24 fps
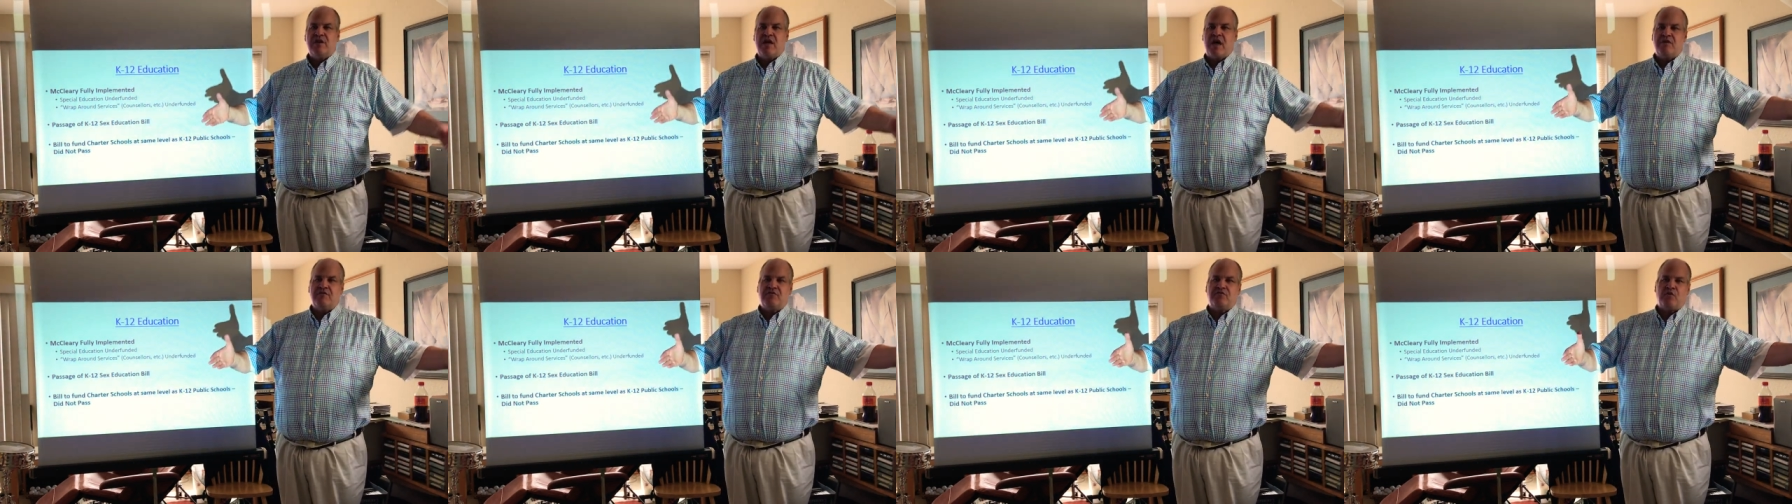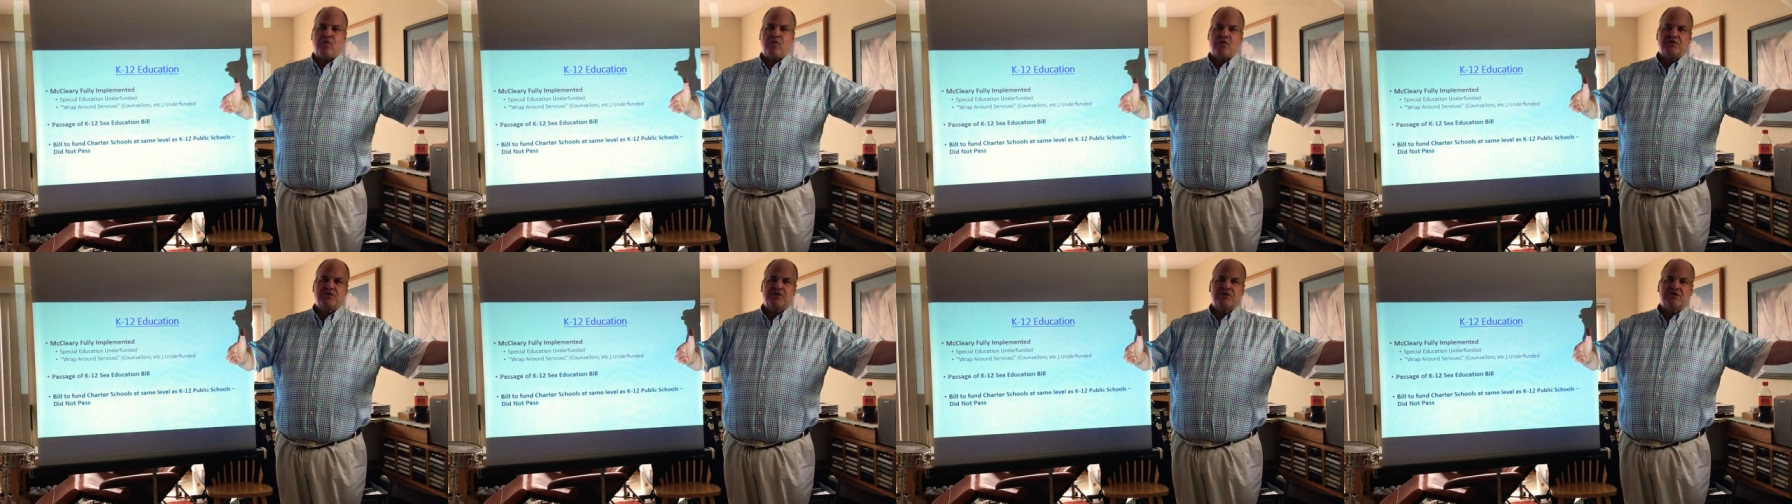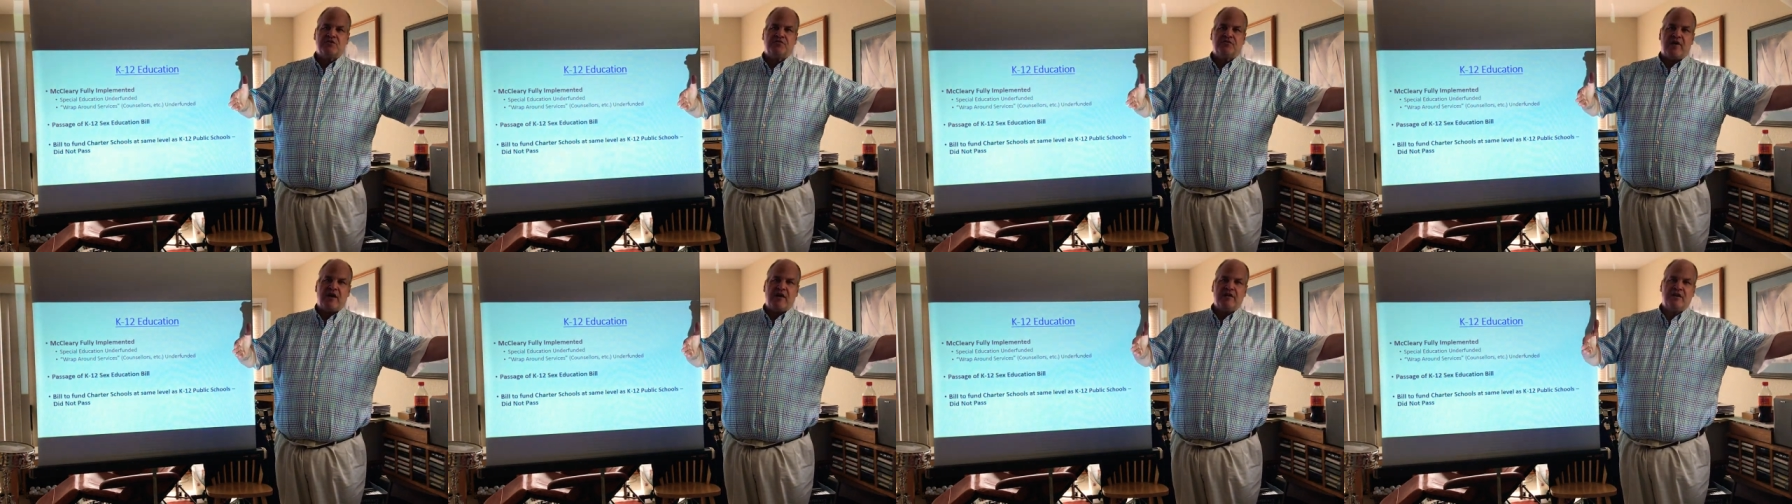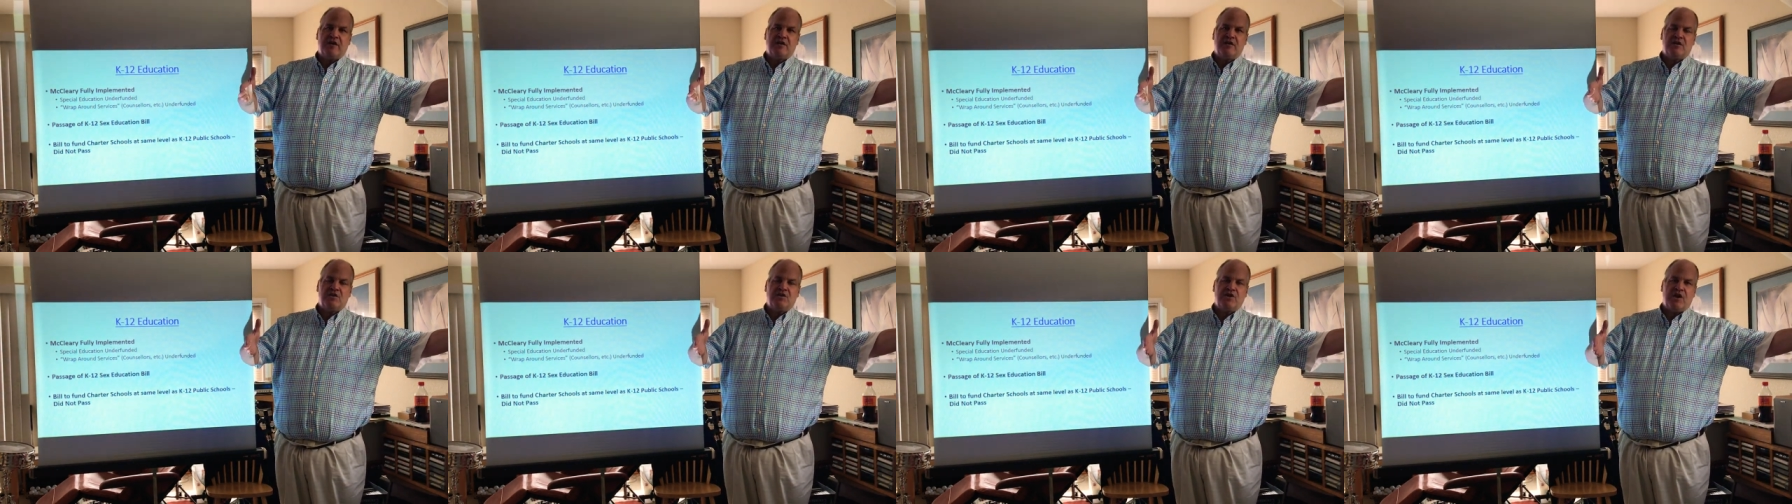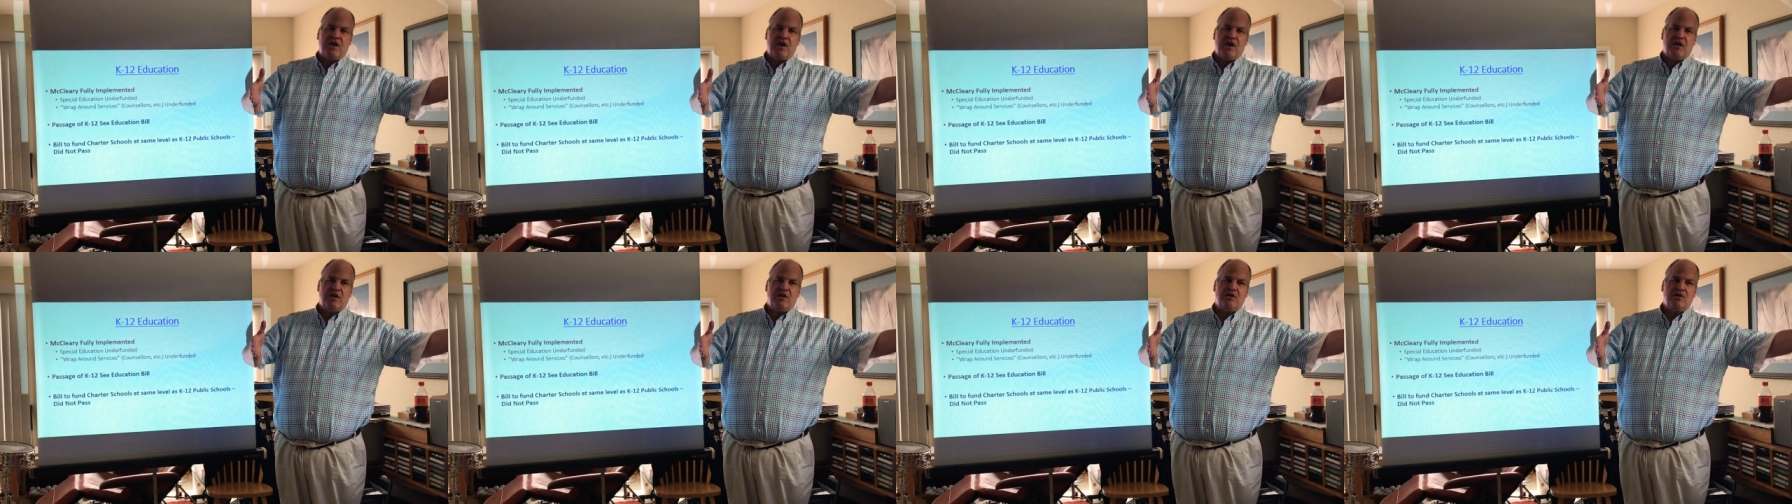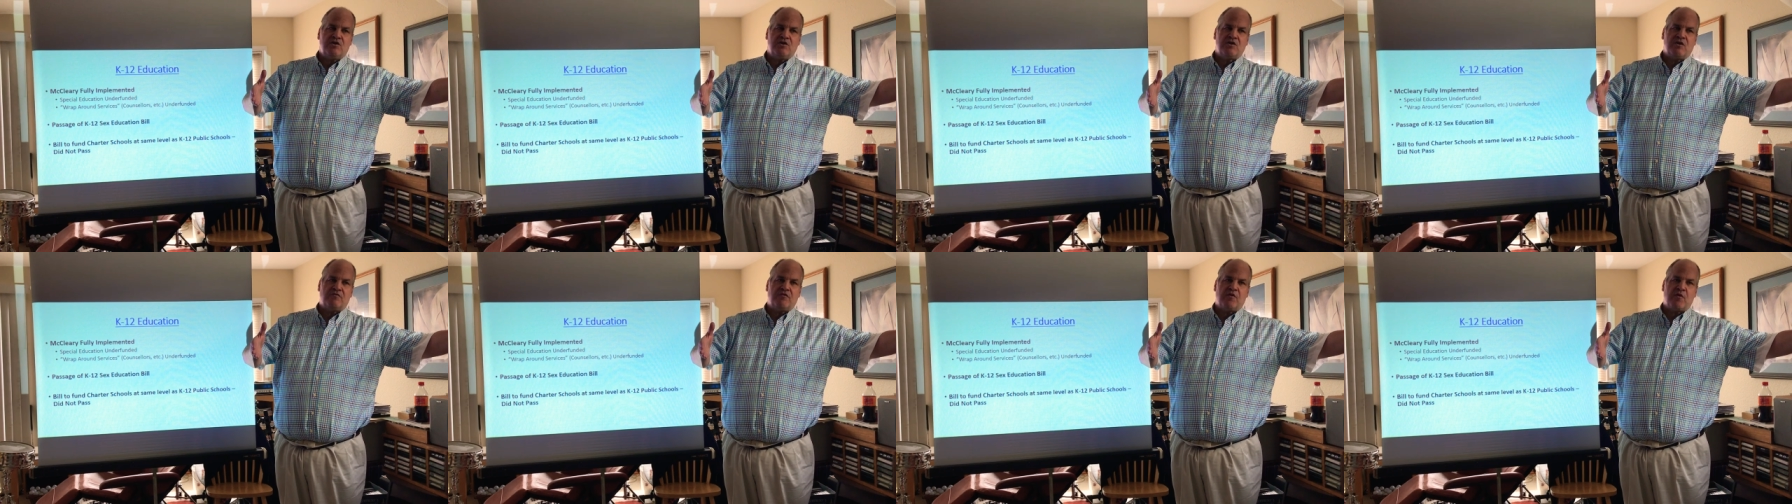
that forces funding to change